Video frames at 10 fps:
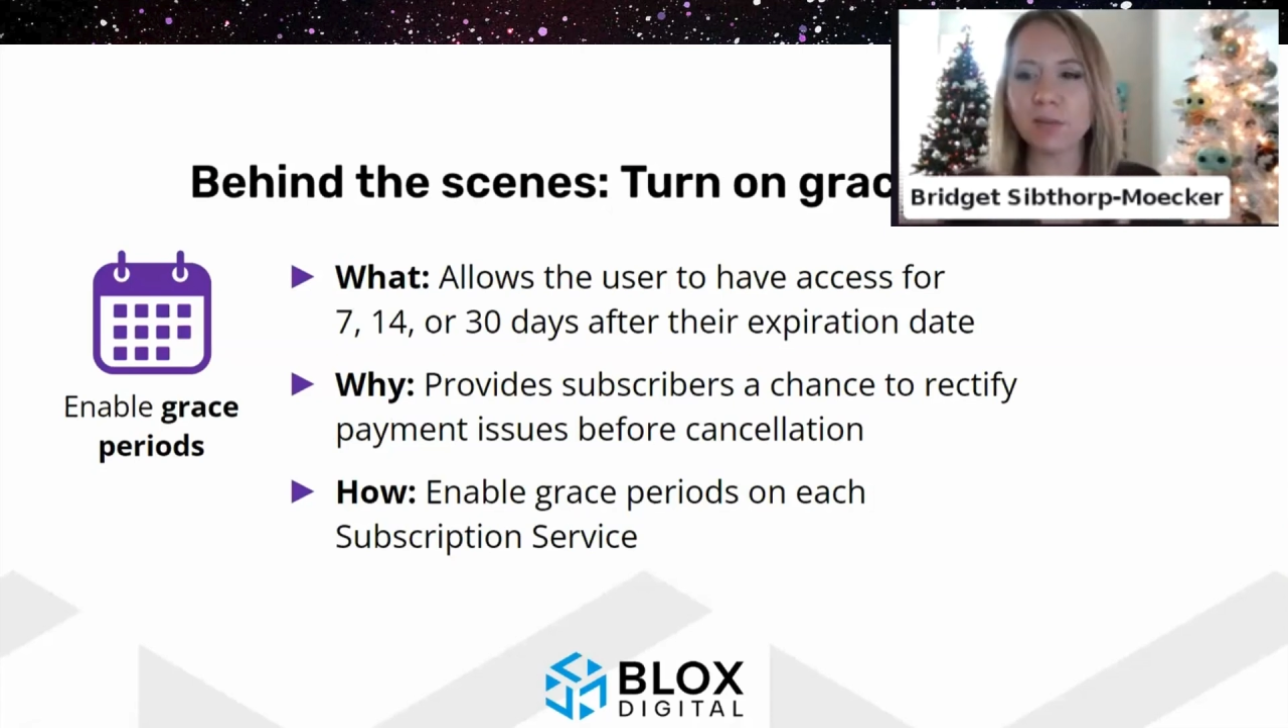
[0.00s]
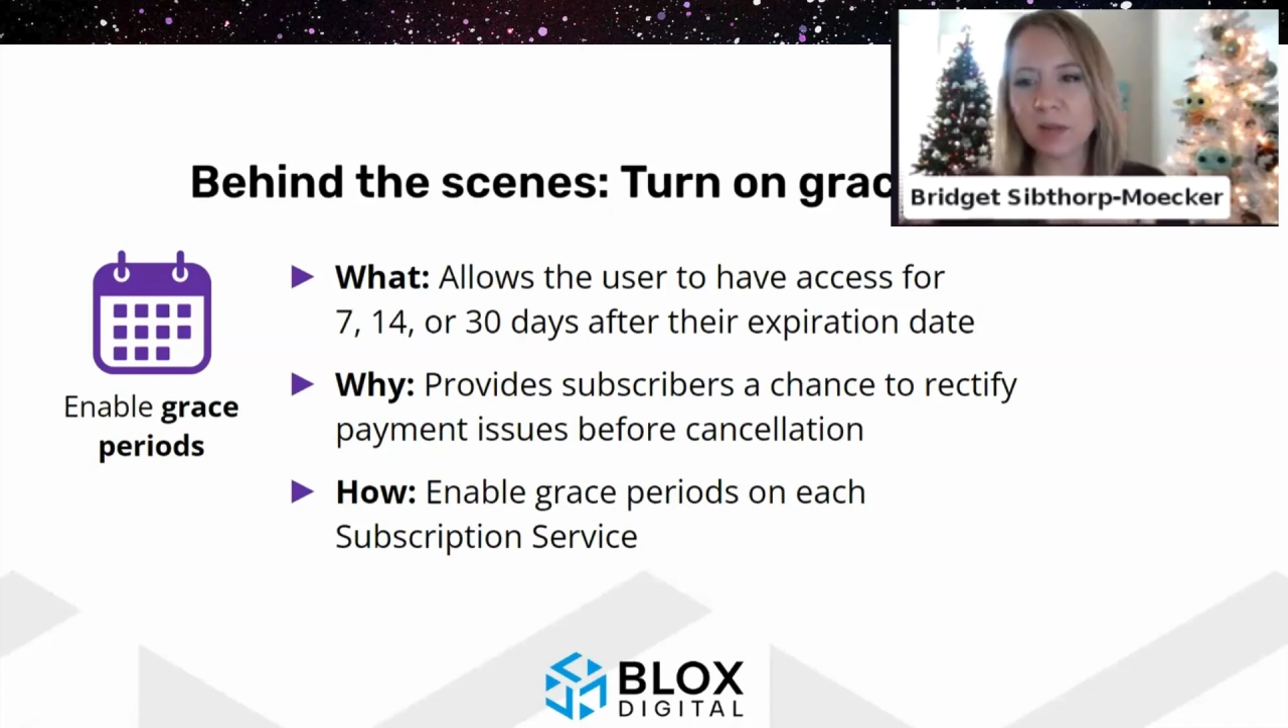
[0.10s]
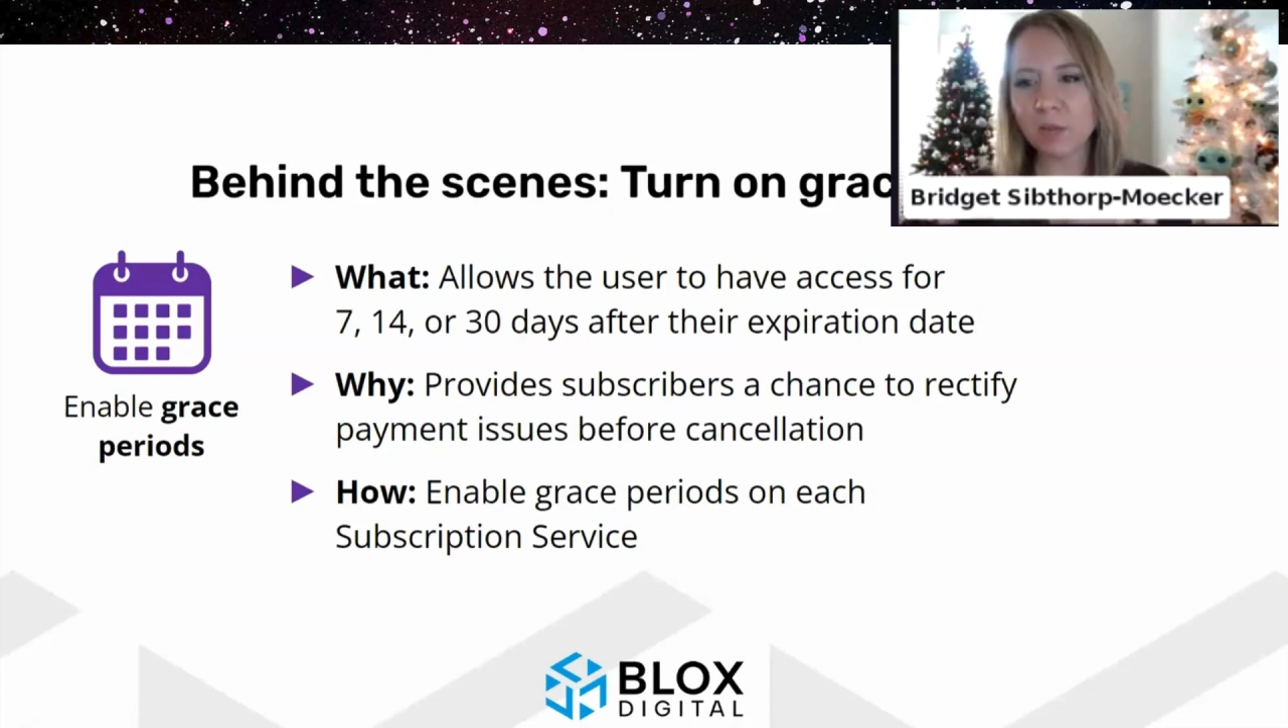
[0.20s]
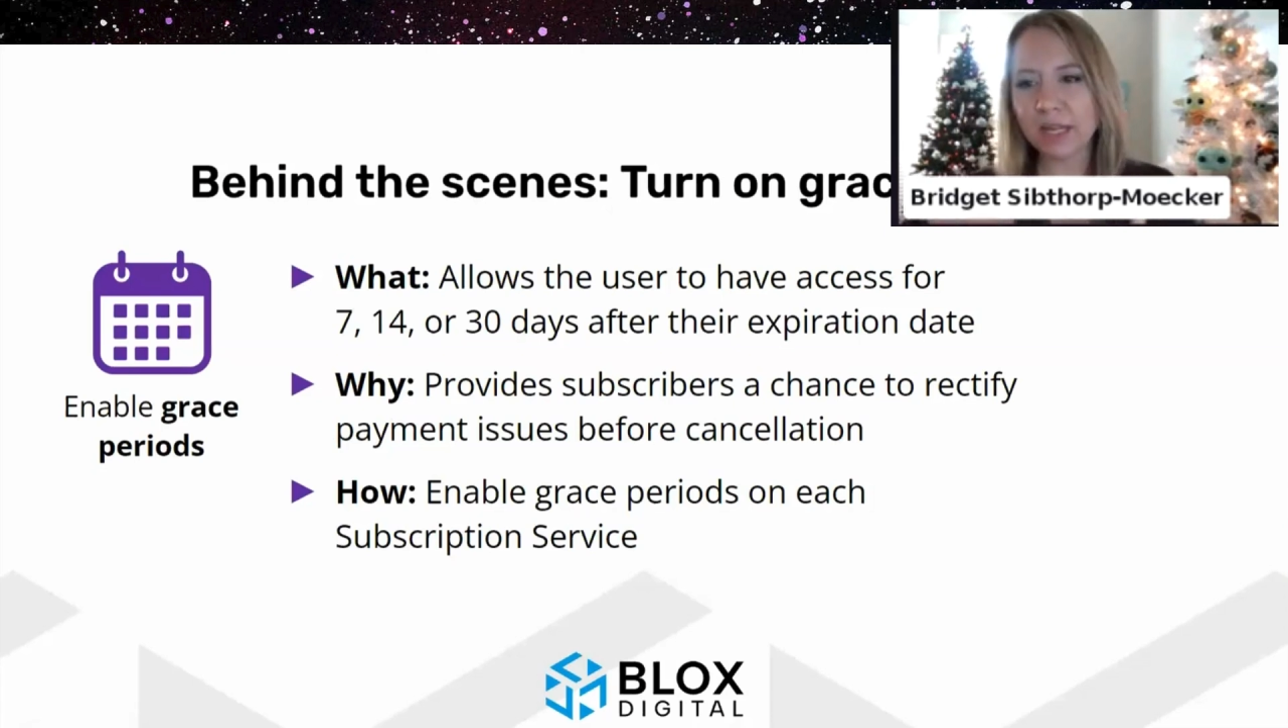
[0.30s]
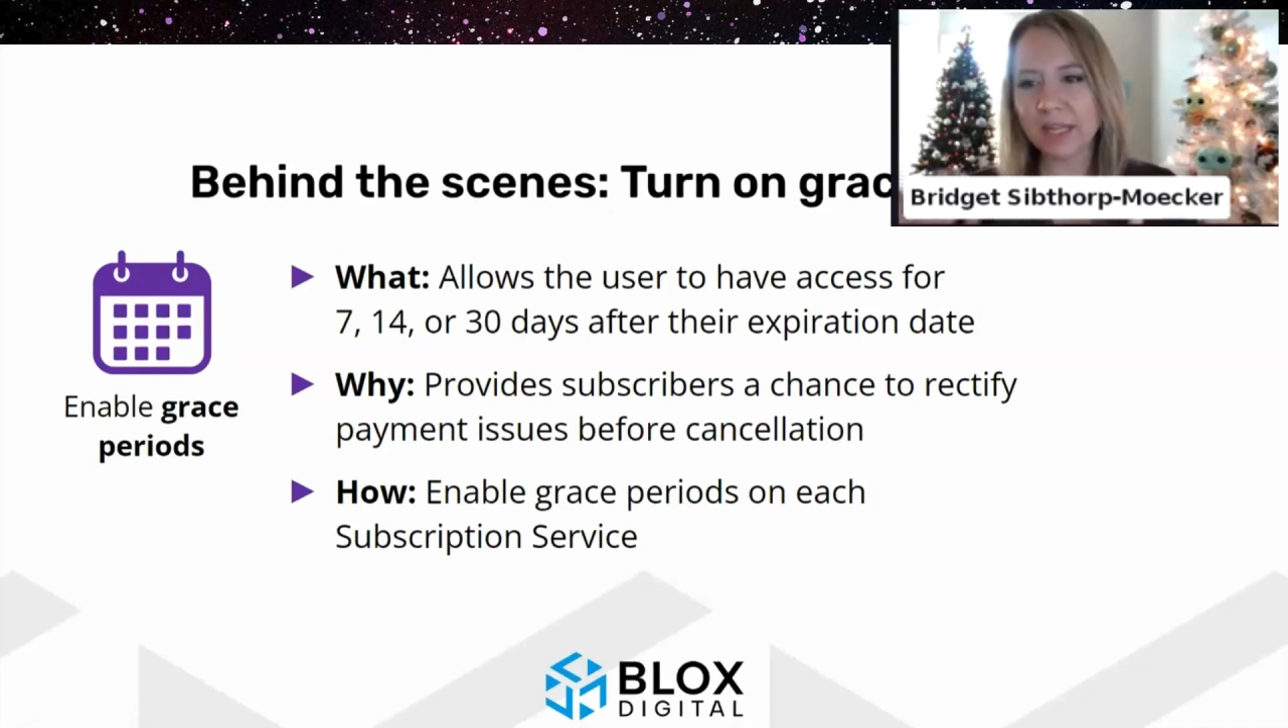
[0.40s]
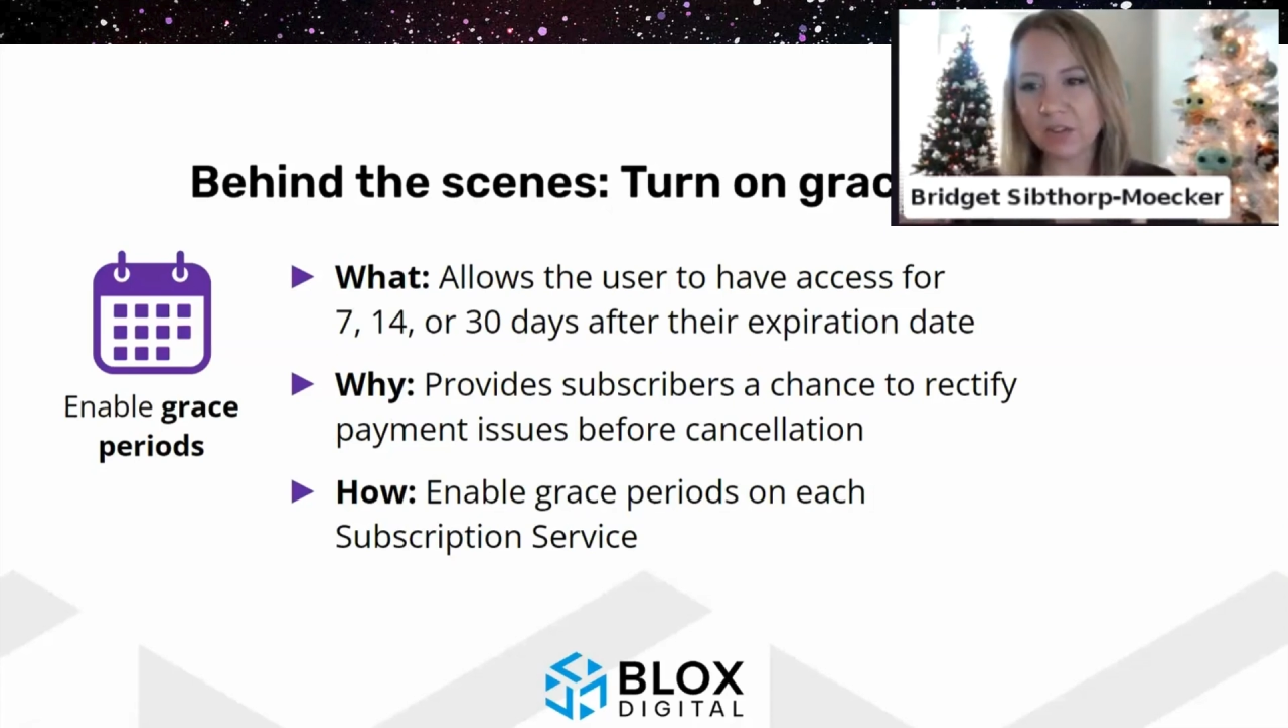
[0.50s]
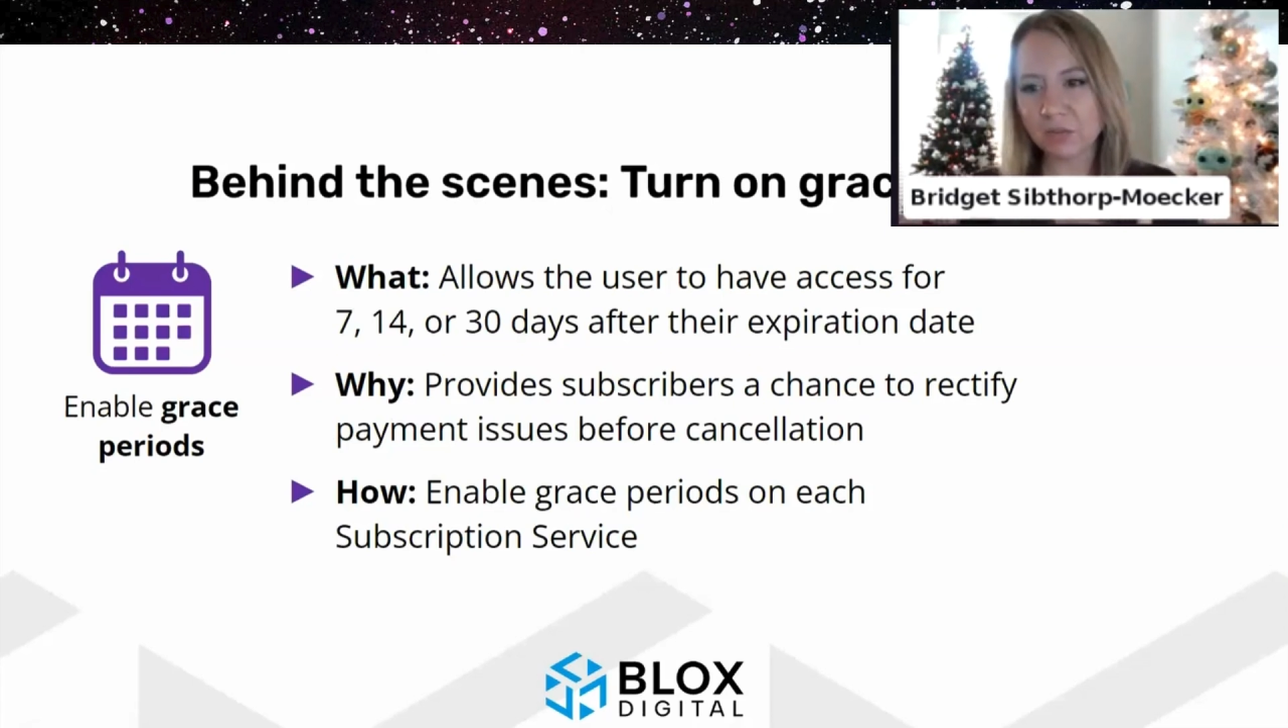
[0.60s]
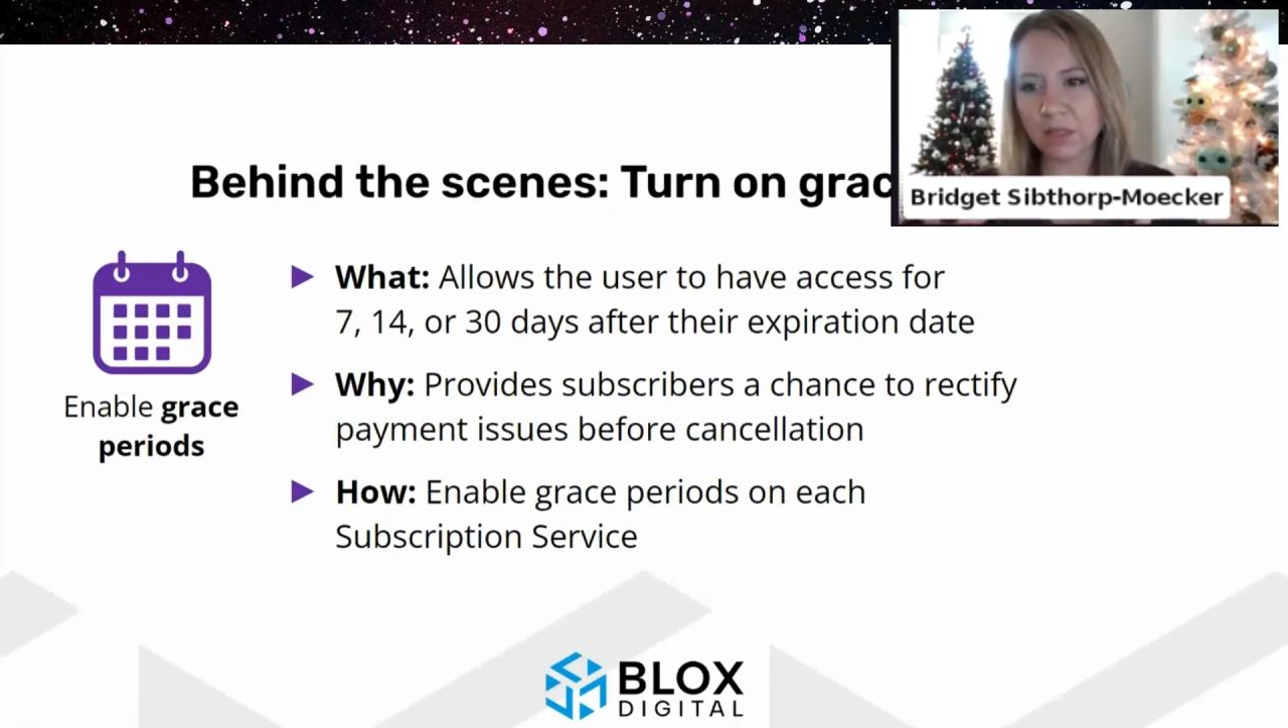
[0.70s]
would I want to give